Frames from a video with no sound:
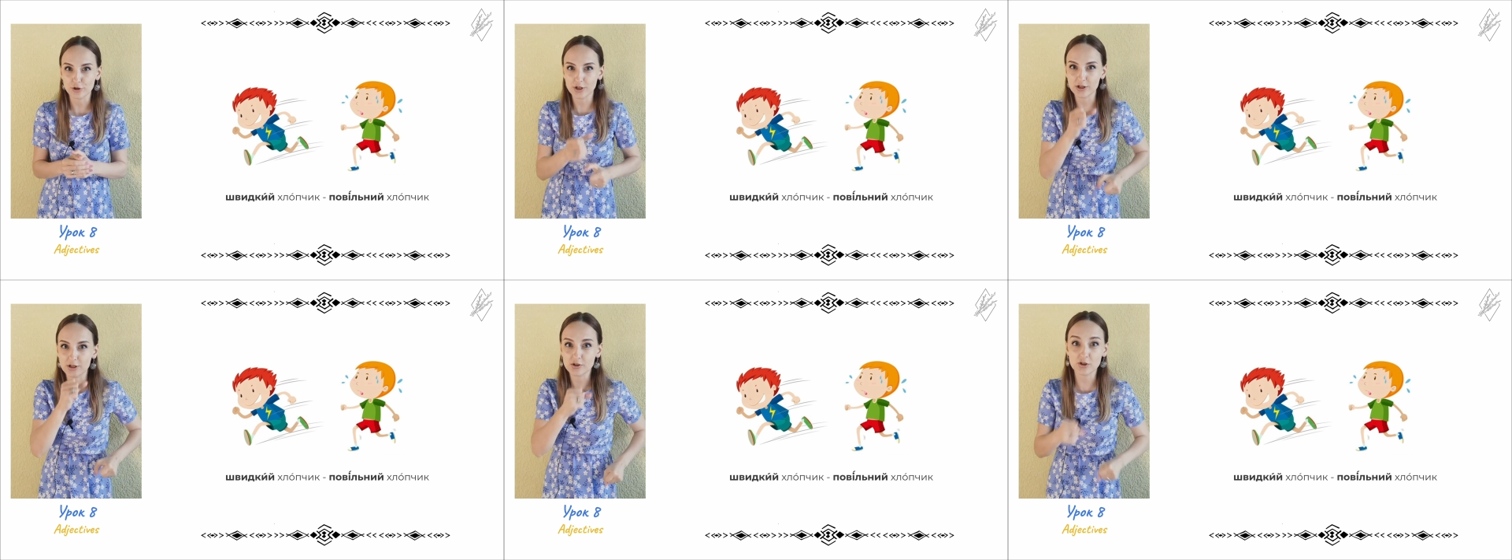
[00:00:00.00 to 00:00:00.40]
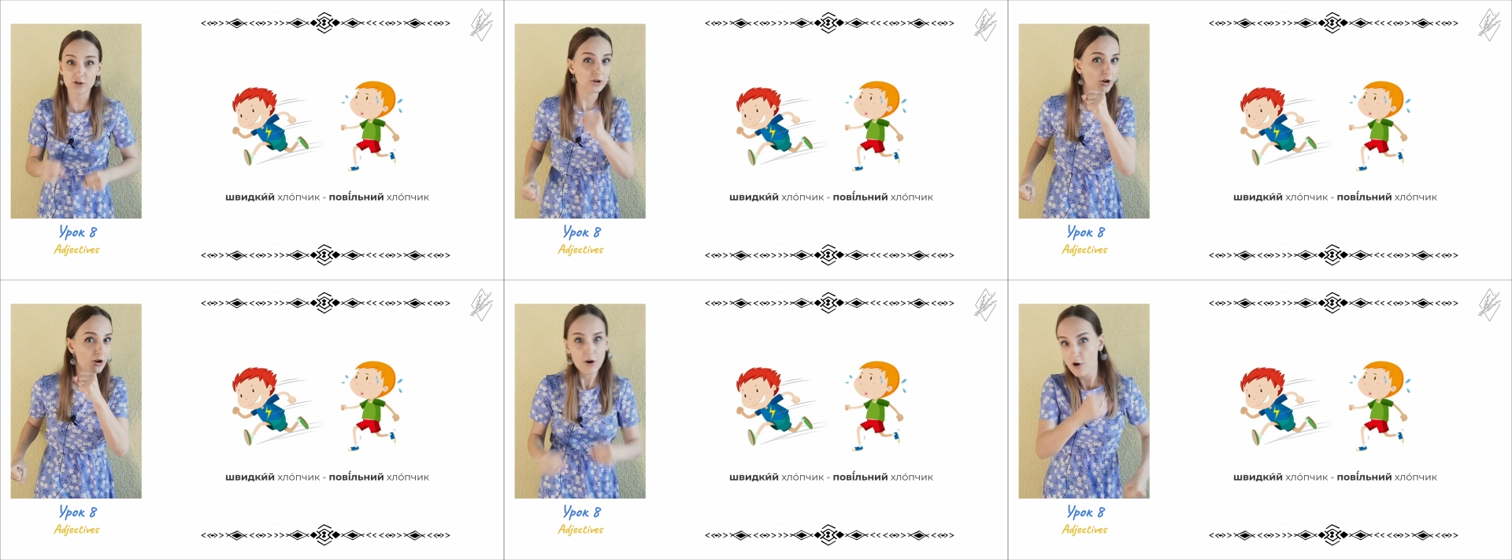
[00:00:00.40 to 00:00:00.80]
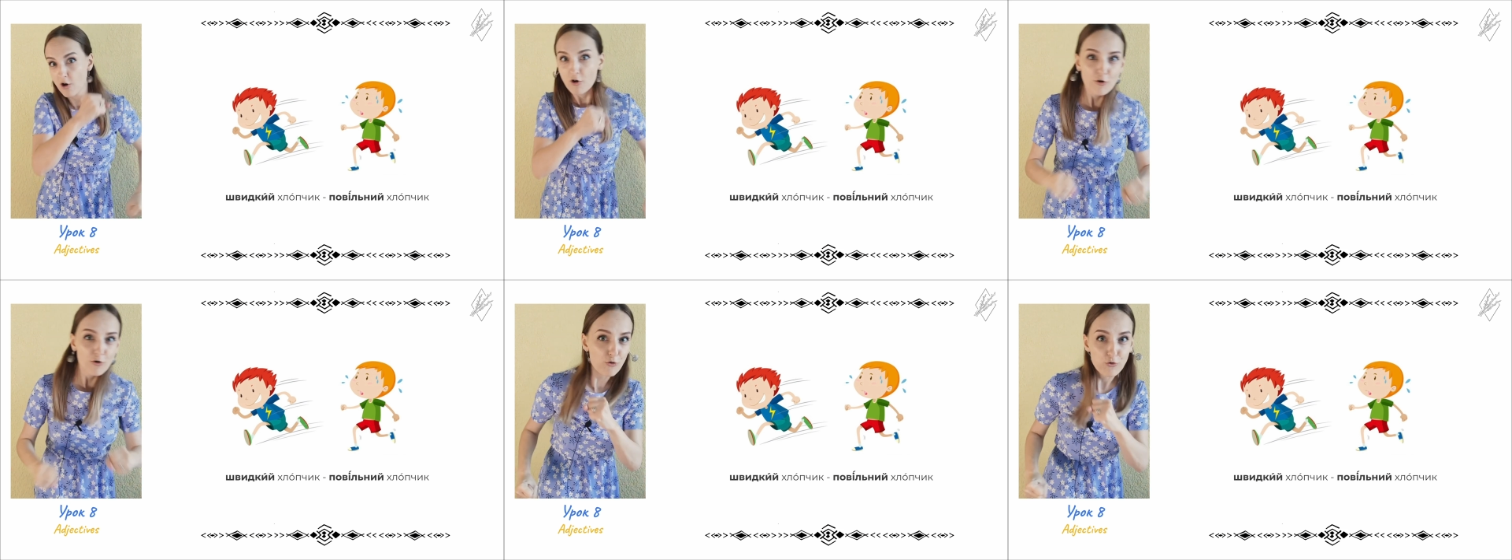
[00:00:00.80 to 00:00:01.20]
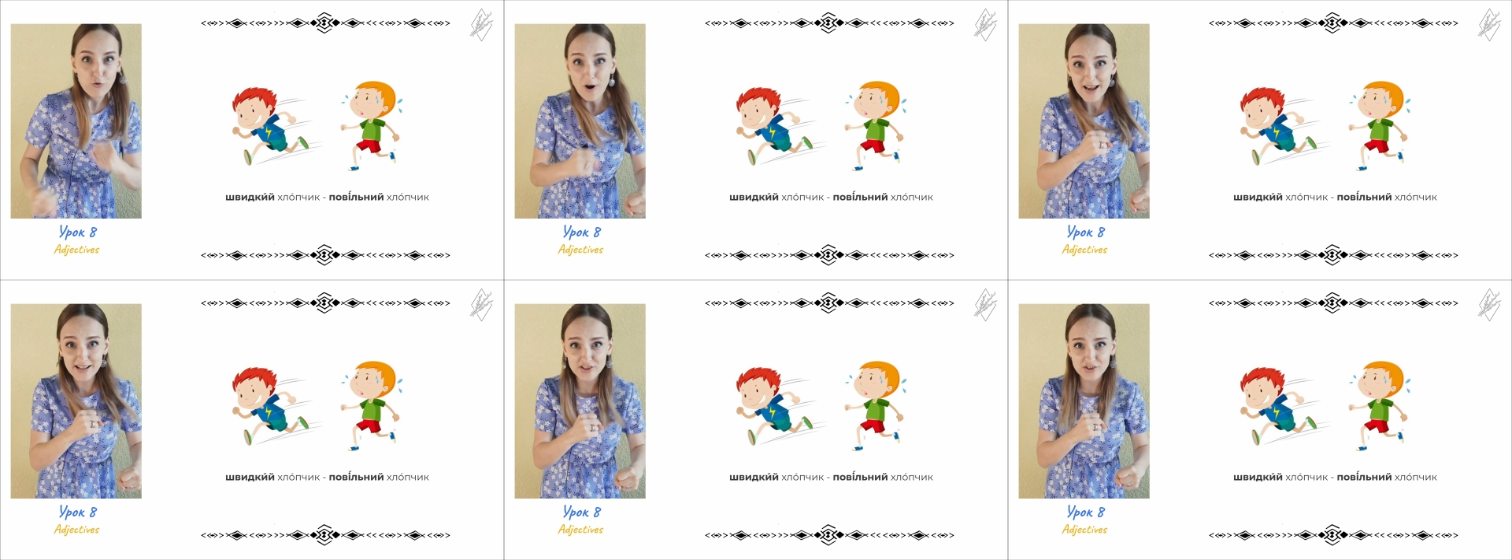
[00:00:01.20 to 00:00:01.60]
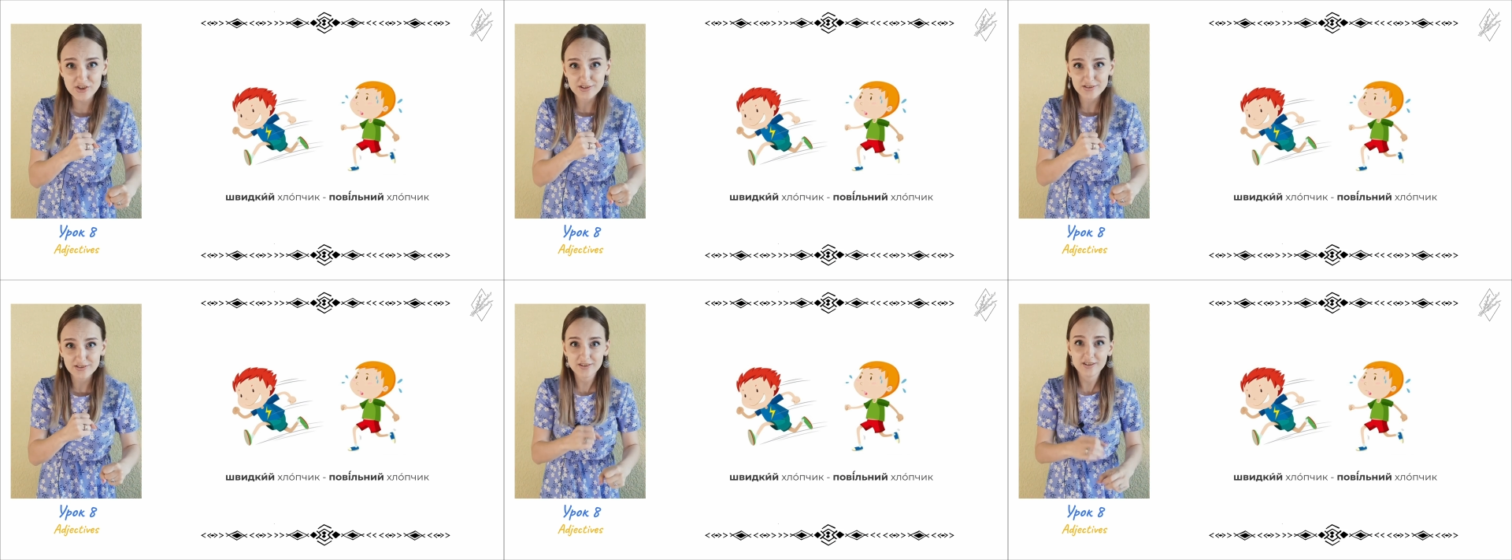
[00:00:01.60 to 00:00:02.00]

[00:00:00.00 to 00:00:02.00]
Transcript: is fast.